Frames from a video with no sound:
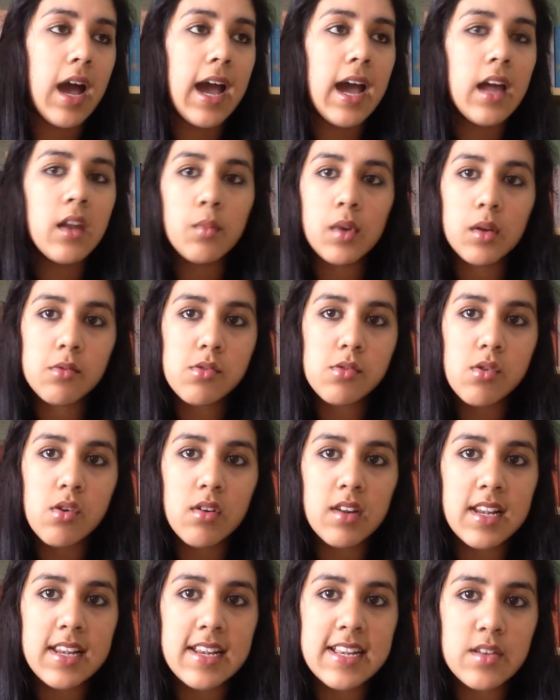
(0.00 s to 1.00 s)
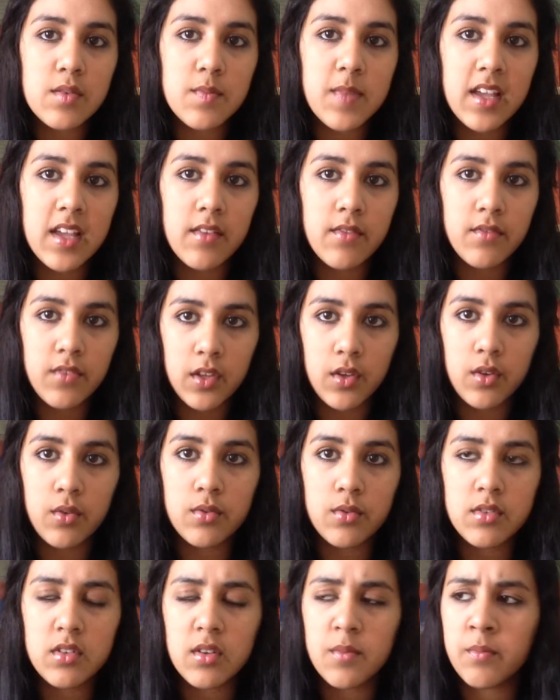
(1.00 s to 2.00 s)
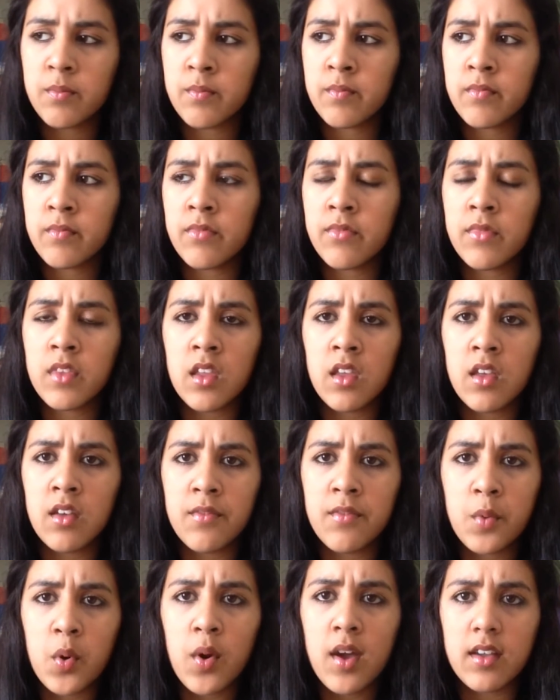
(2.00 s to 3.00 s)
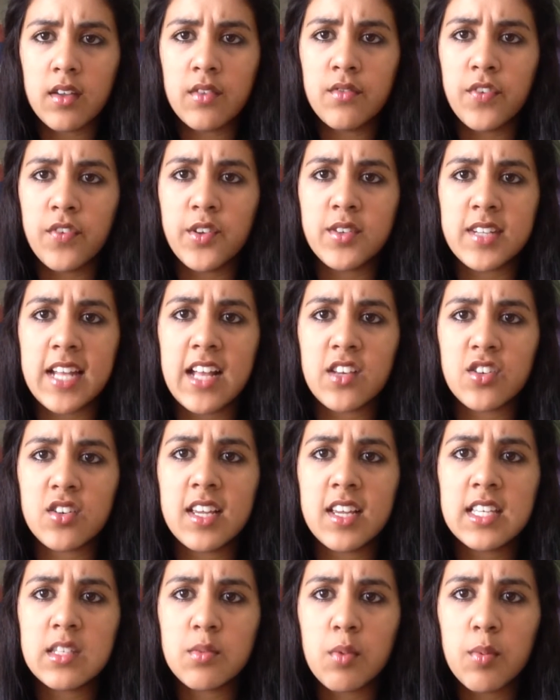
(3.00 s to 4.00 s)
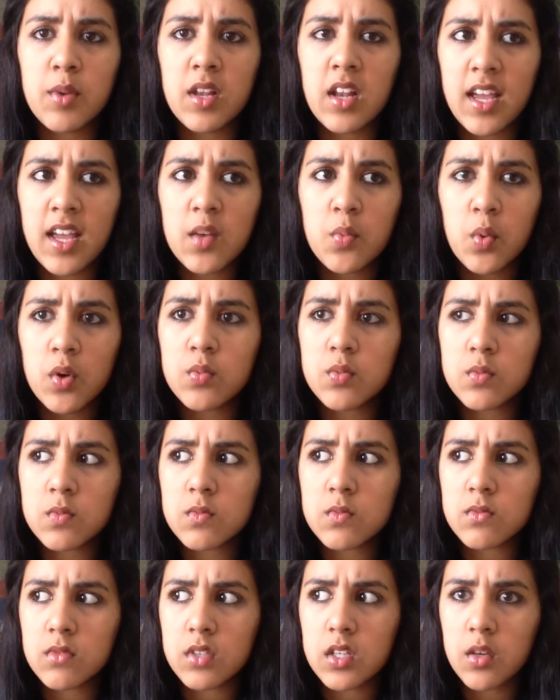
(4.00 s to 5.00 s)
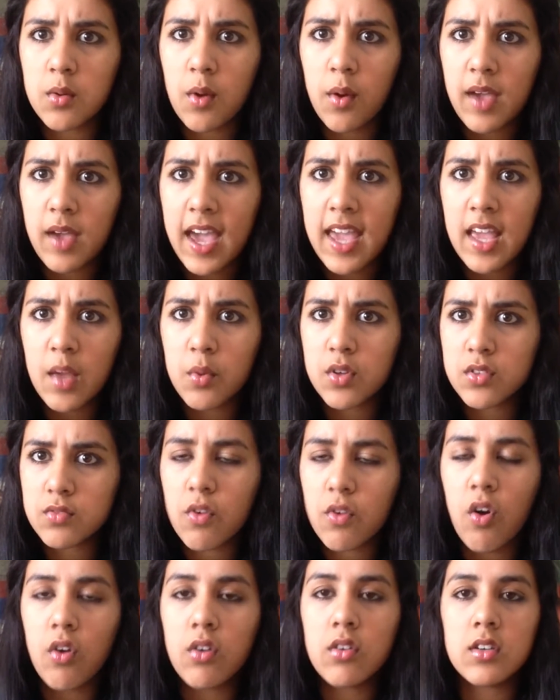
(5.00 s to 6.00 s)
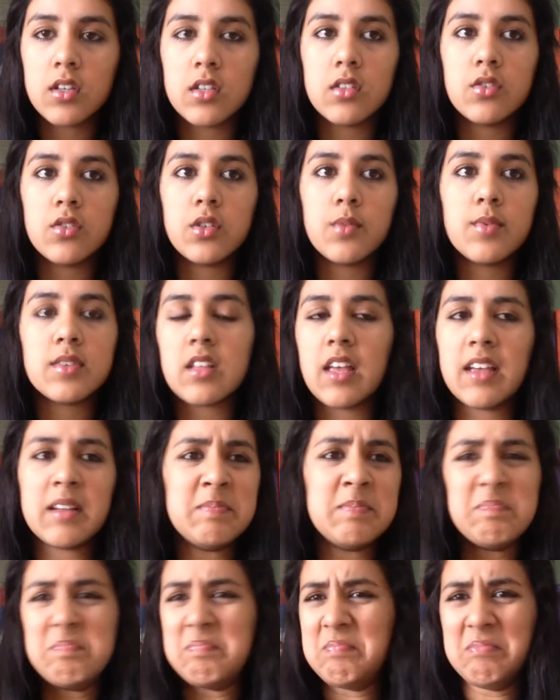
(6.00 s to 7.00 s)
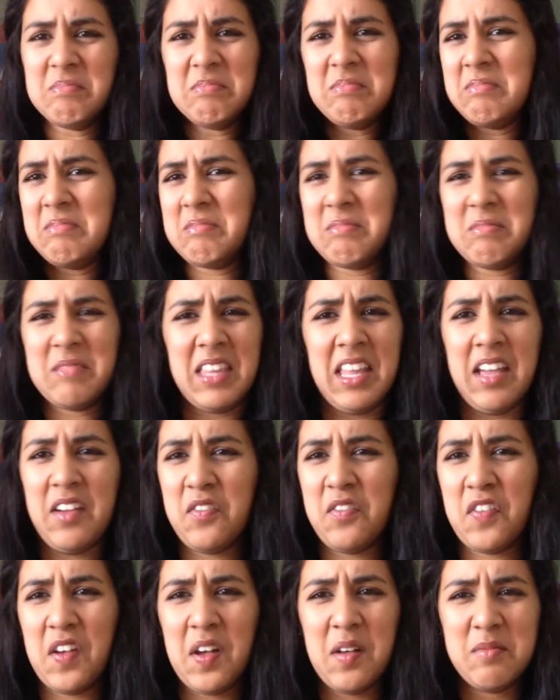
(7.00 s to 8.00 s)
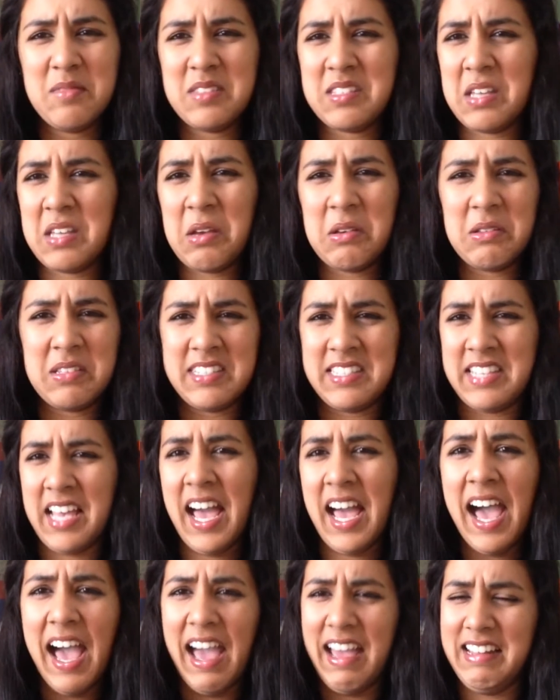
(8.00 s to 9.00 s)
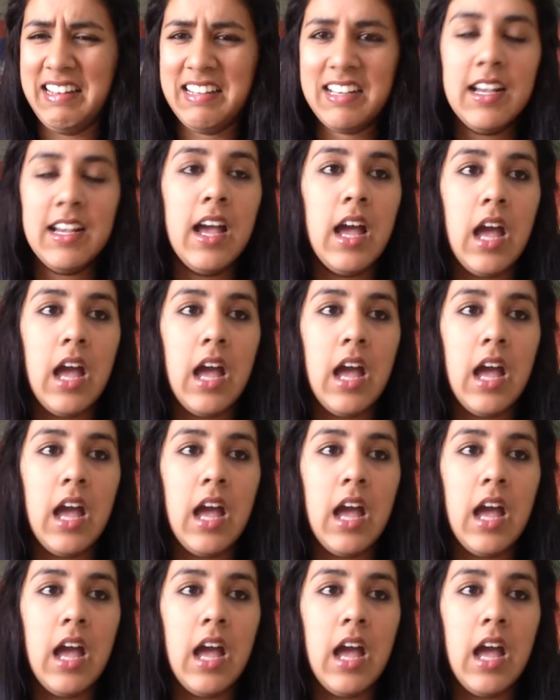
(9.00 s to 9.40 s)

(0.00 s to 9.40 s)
And we were all a little bit confused. Quite confused, actually. So we'd be like, "What? Are you okay? What's wrong?" And she was like, "That film's so sad."